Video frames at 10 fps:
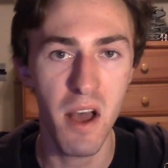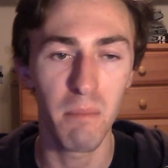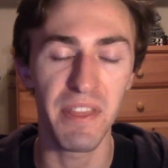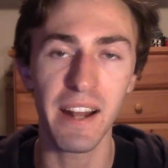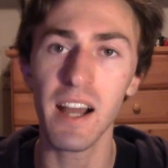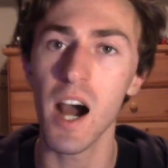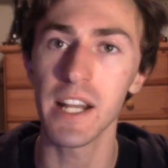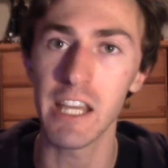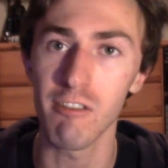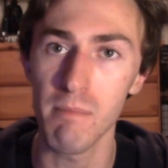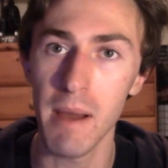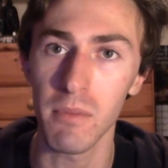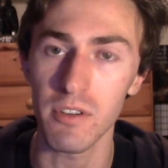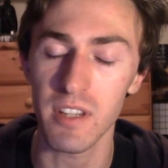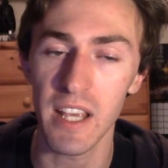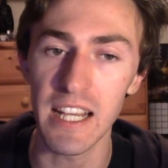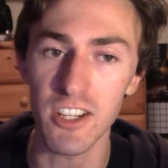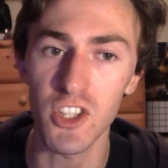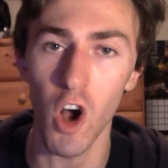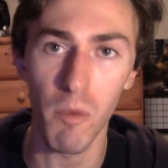But then Kaneki remembers he
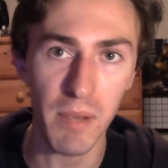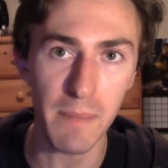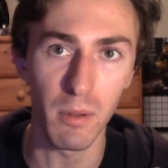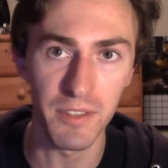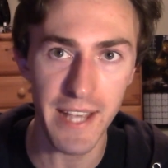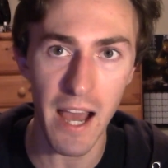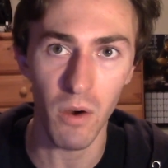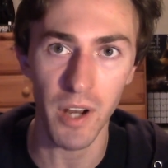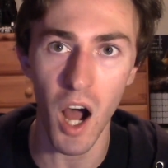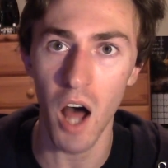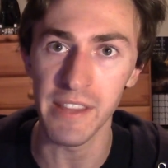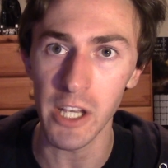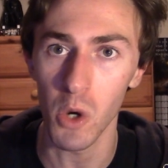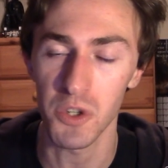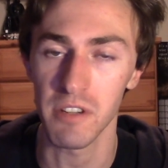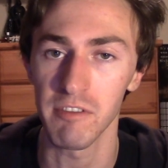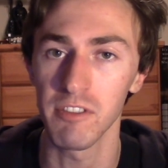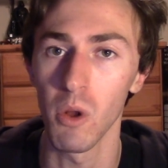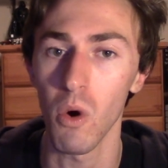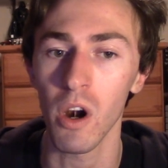saw people down on the ocean
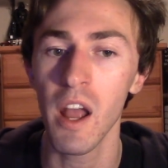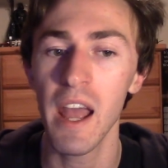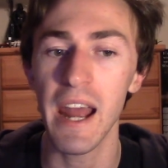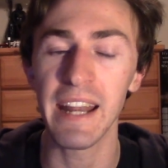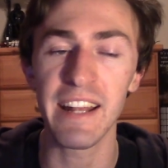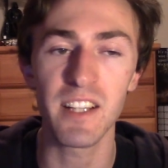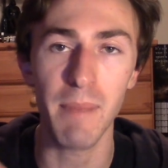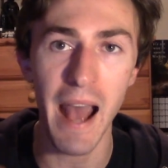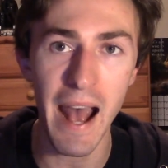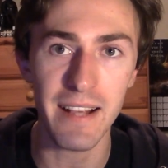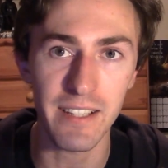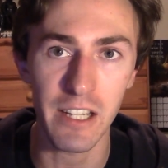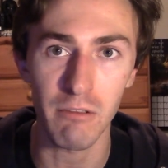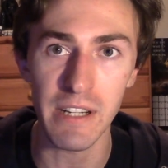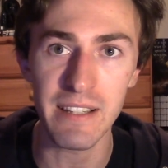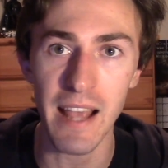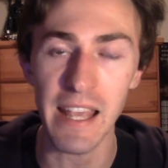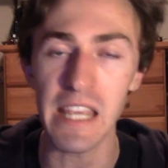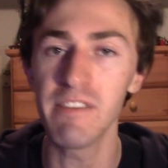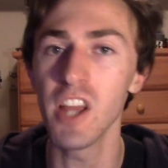floor, and he ends up asking Rize.
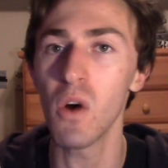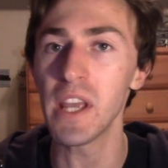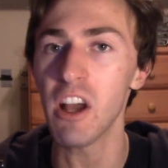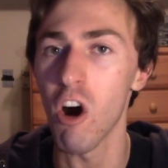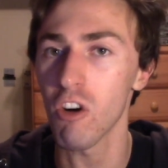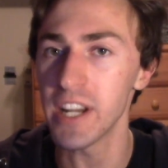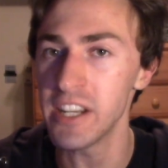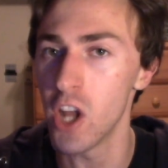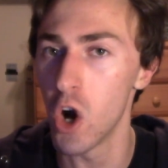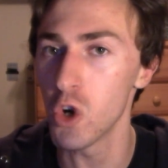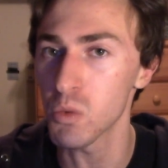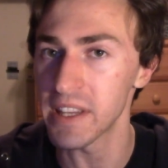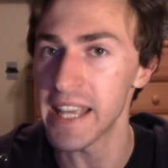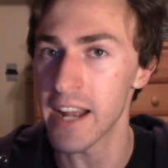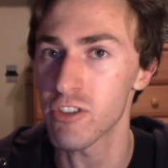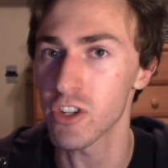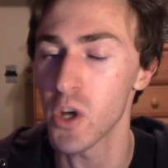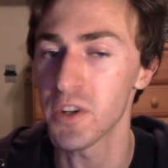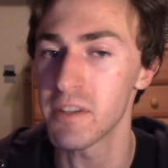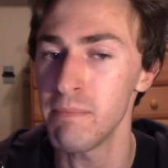Even though he already knows what the answer is
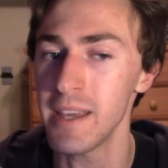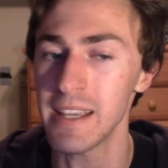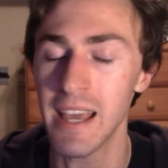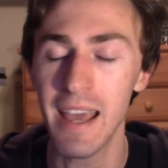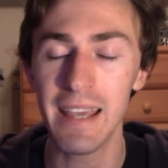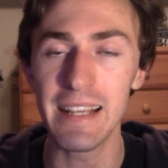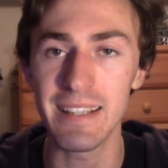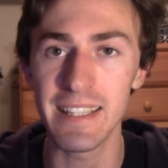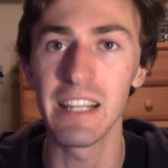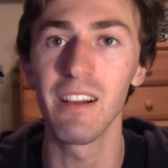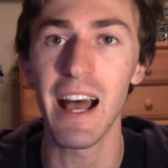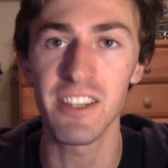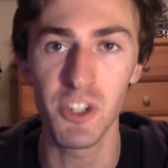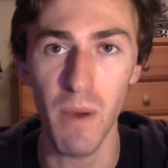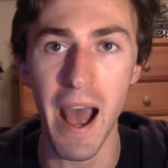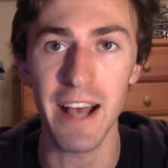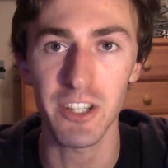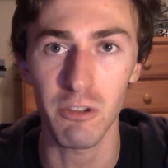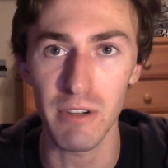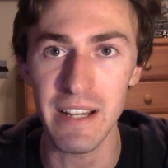going to be, he still has to ask
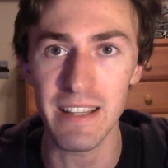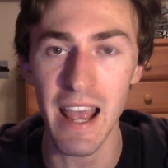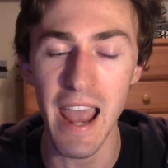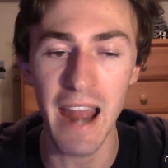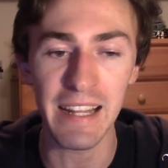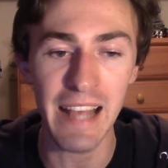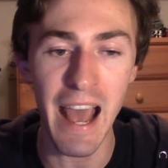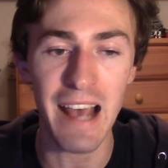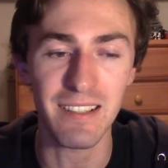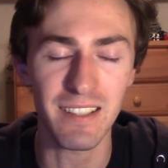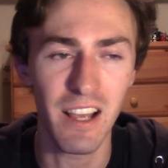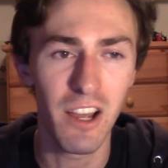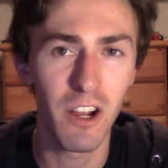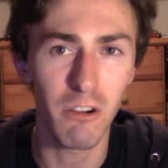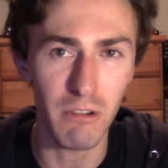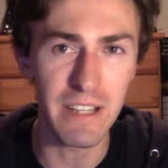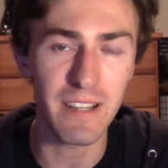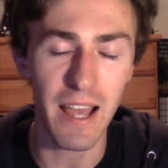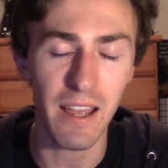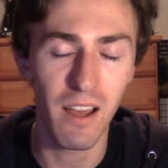Rize, and he asks,
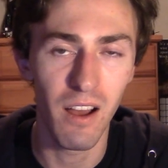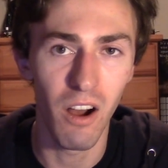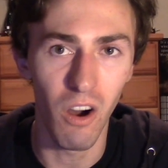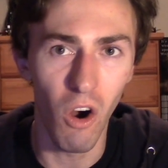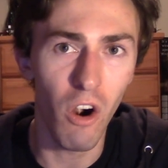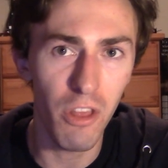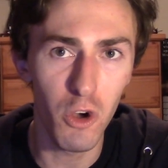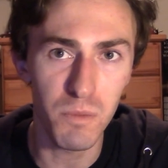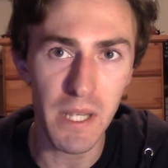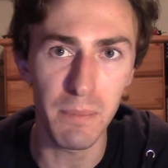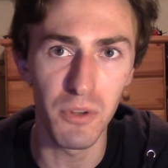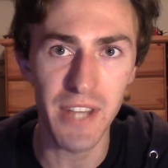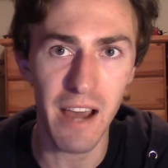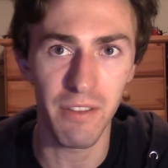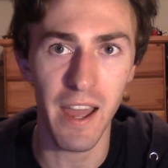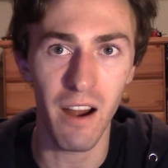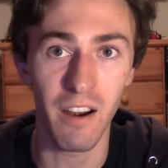Rize, are those people down there?